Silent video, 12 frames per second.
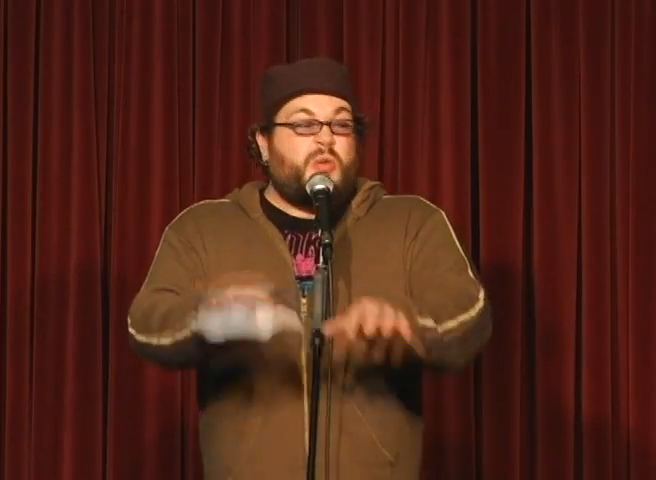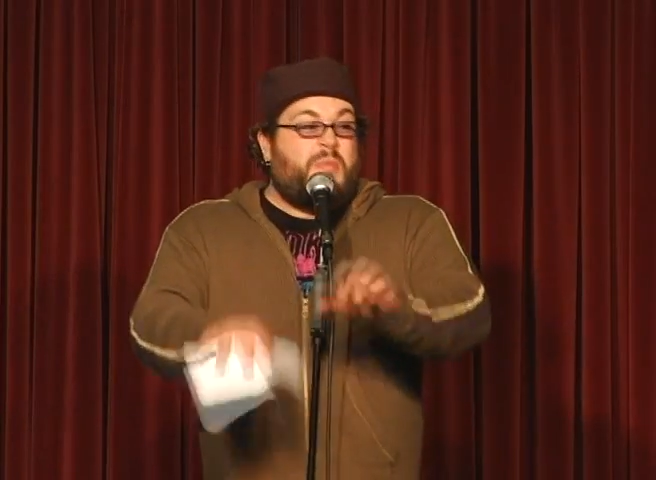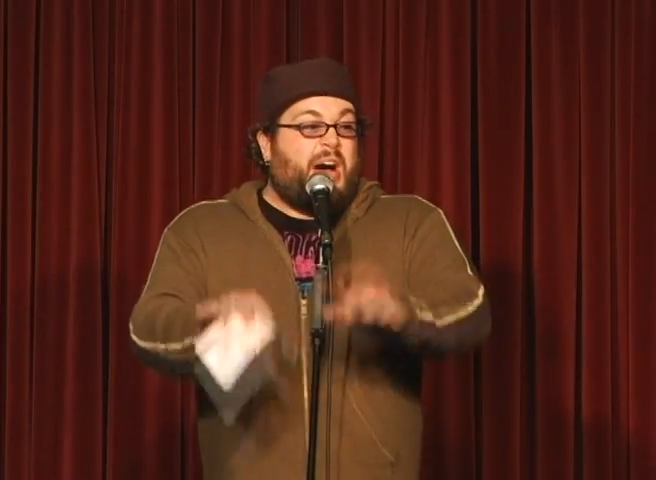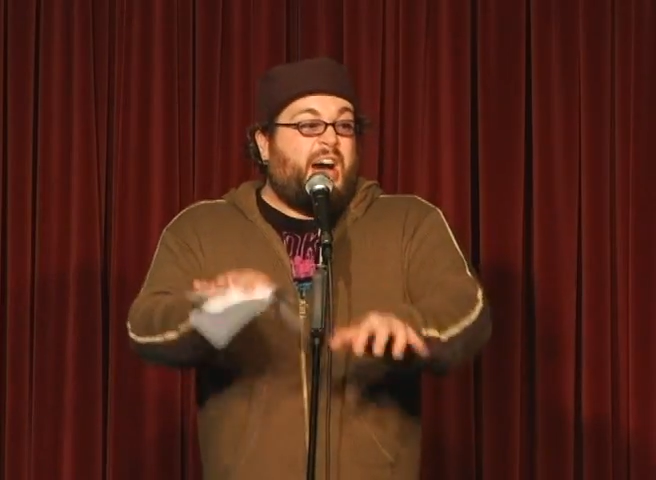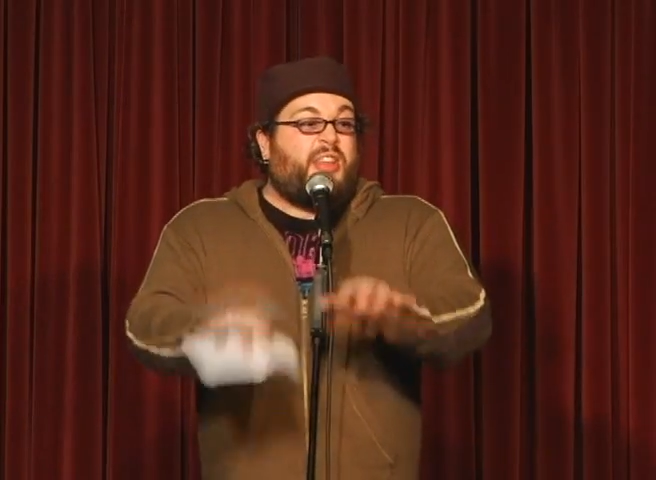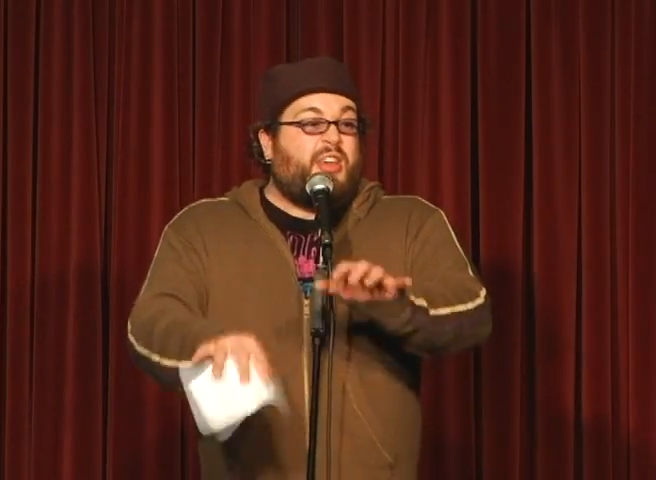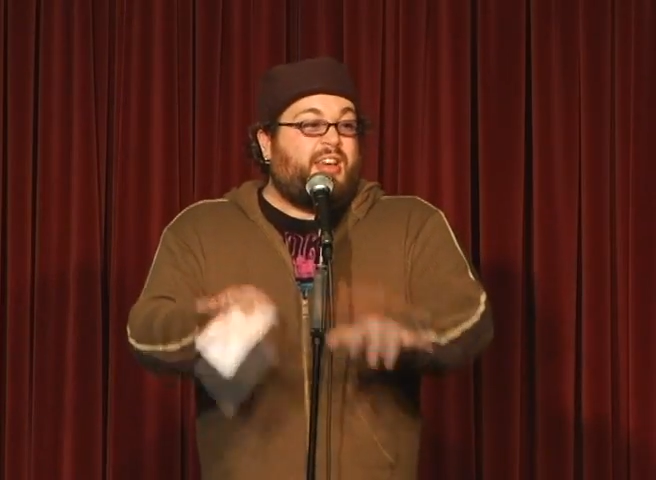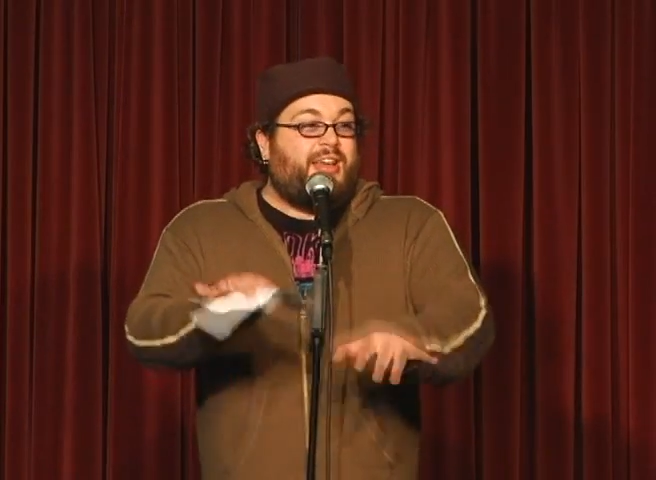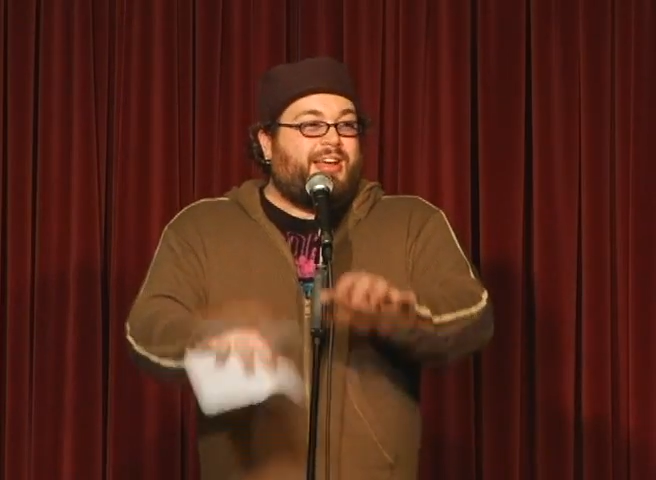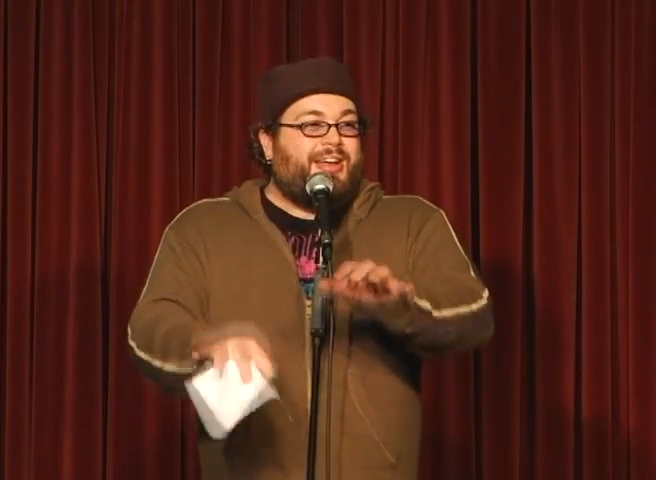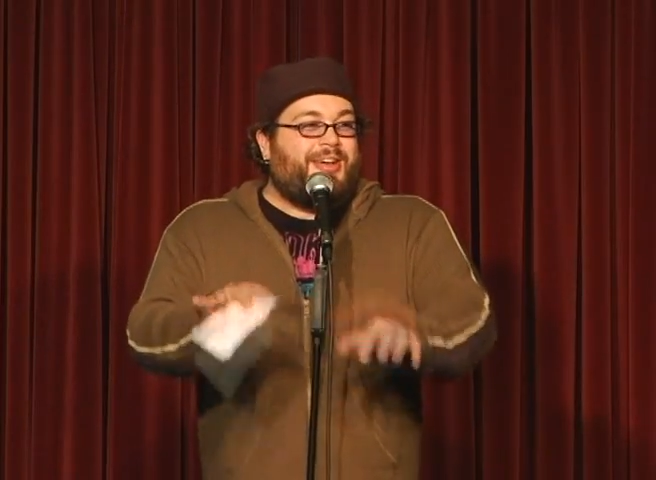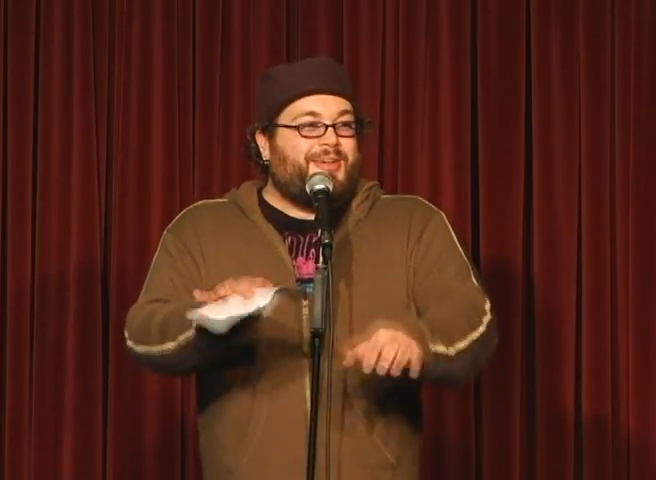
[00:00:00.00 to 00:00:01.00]

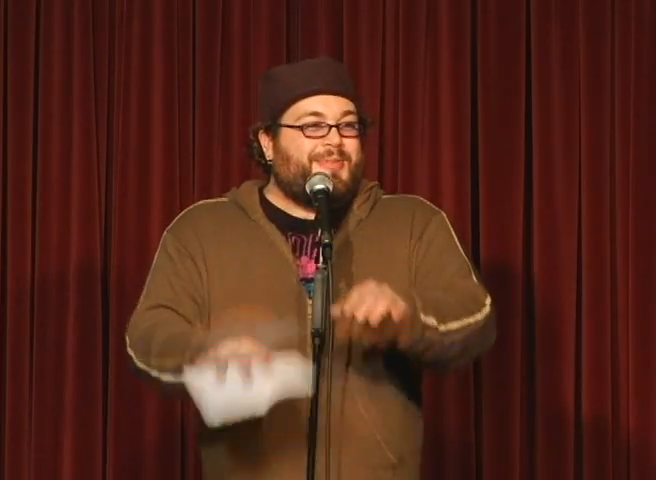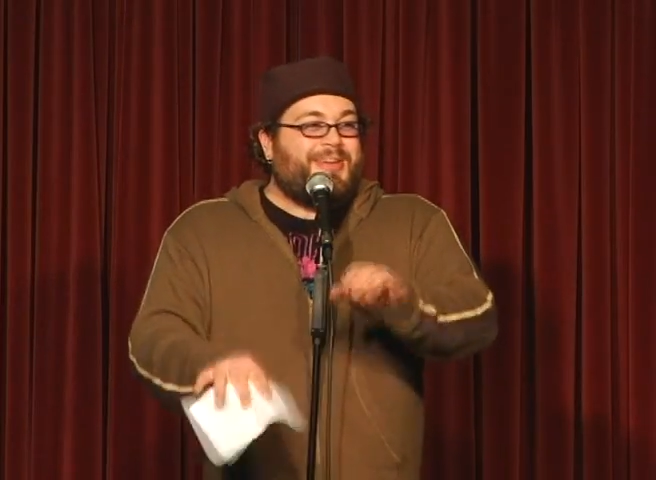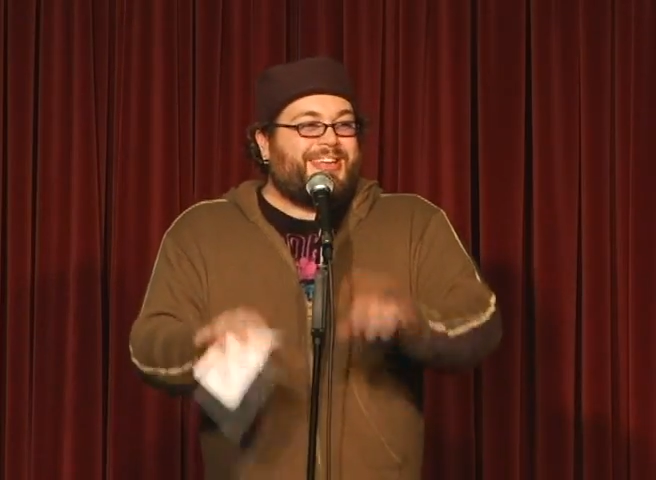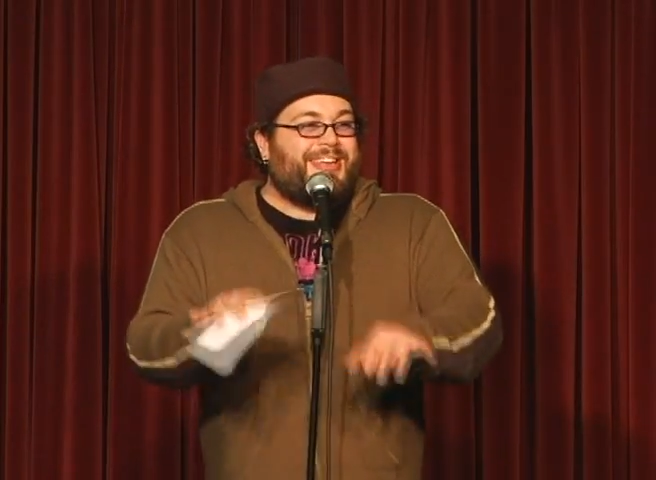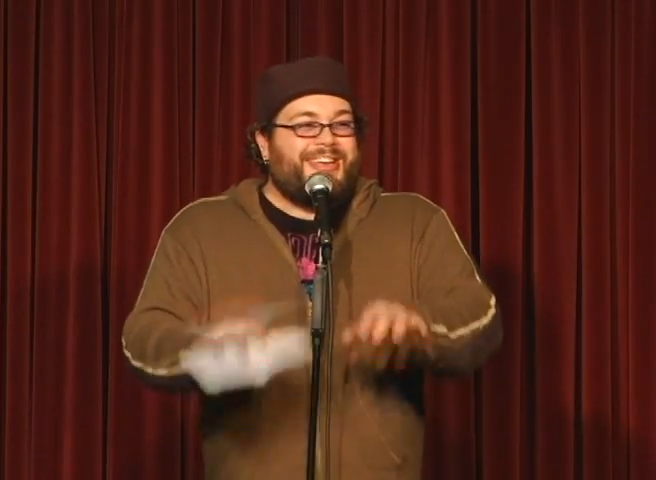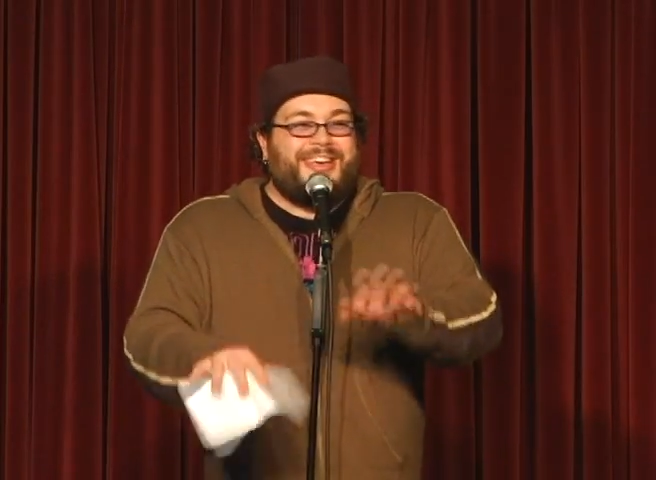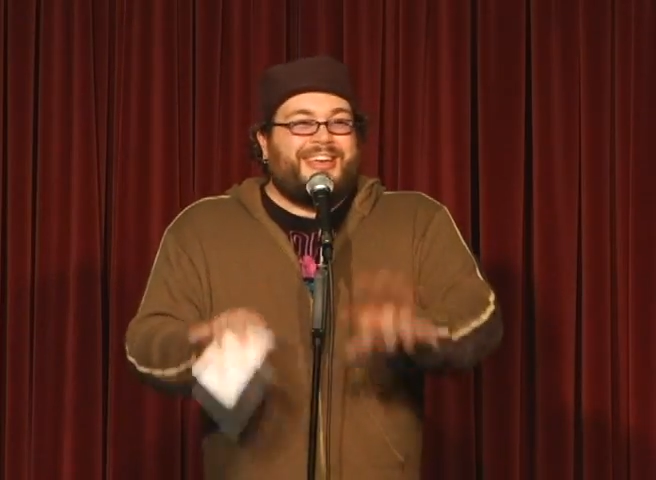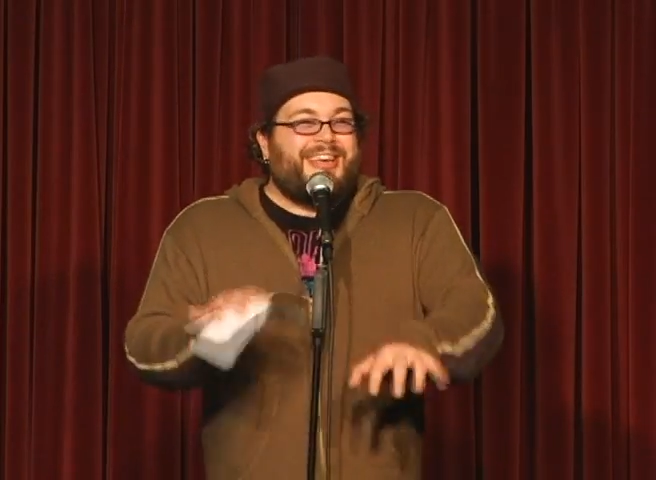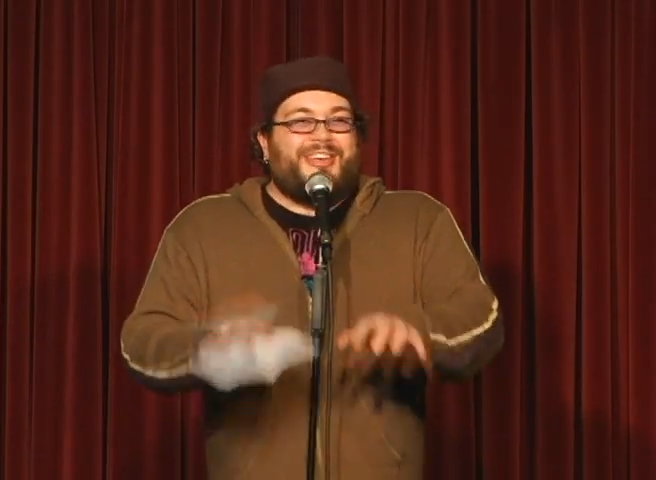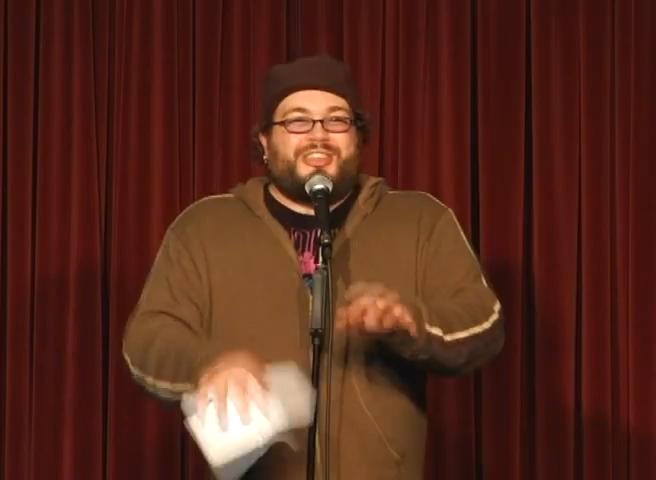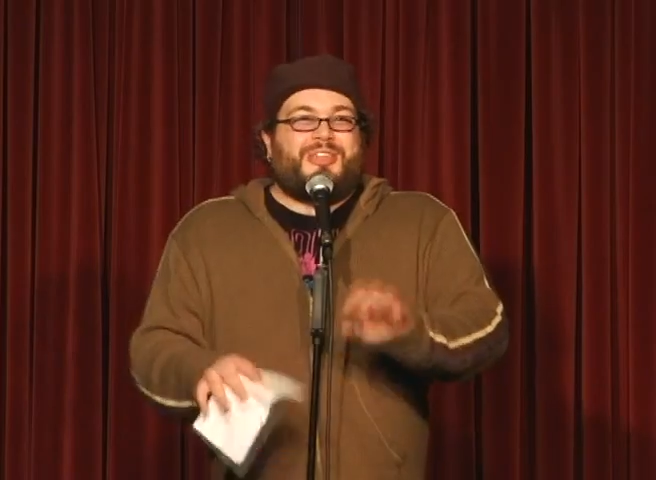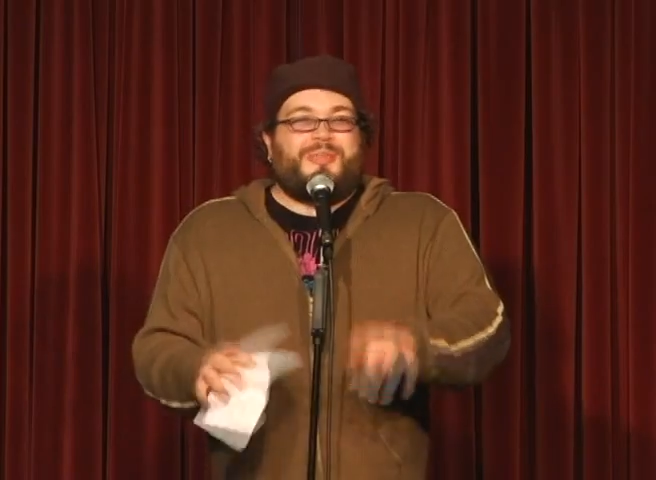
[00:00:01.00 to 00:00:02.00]
Martha, you know?
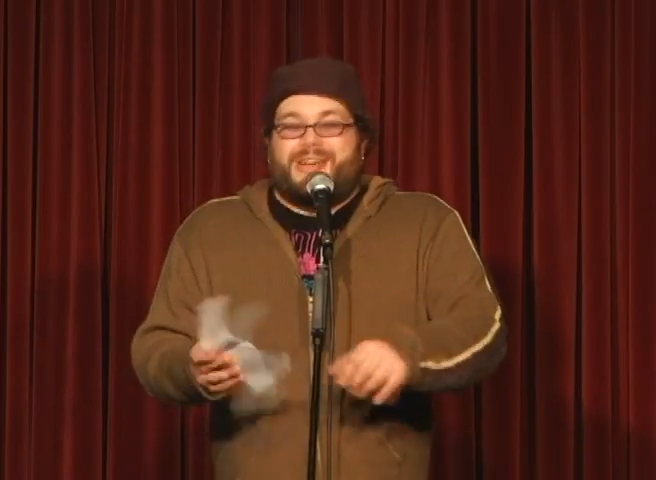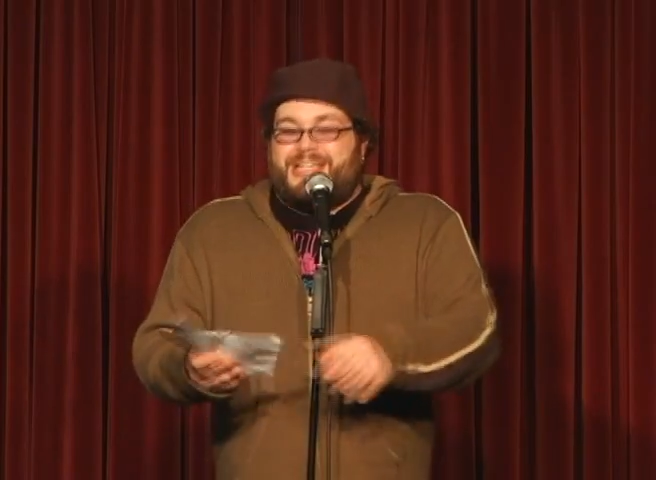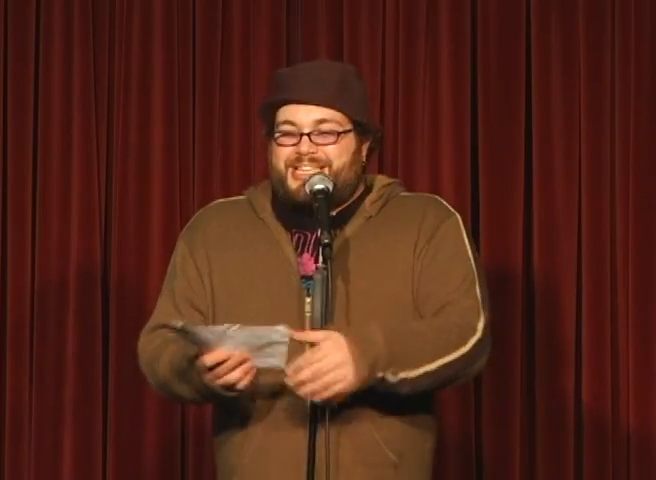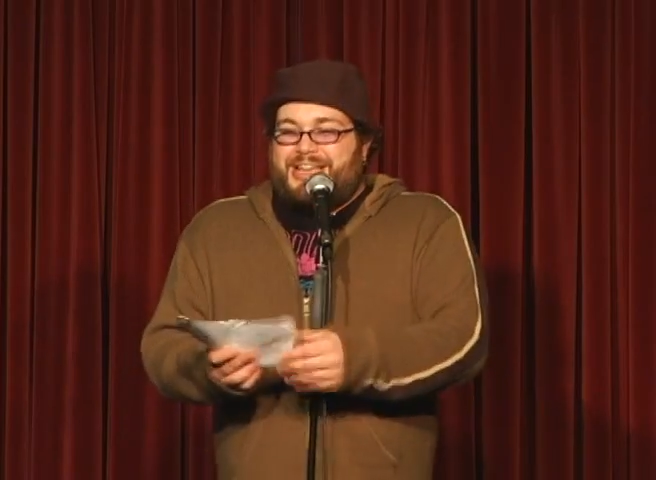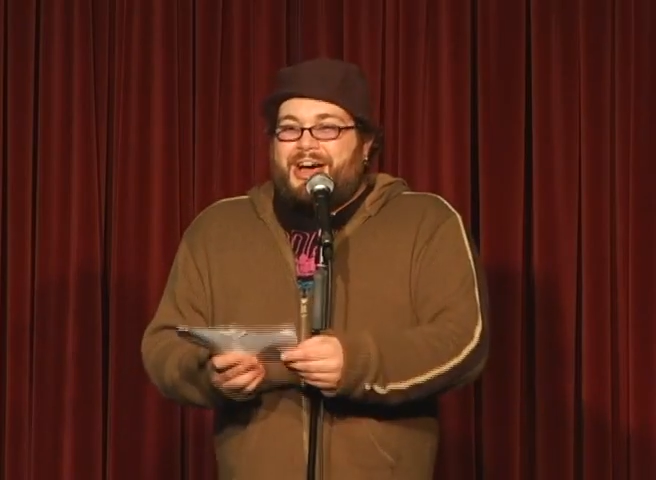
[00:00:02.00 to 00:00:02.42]
But she wasn't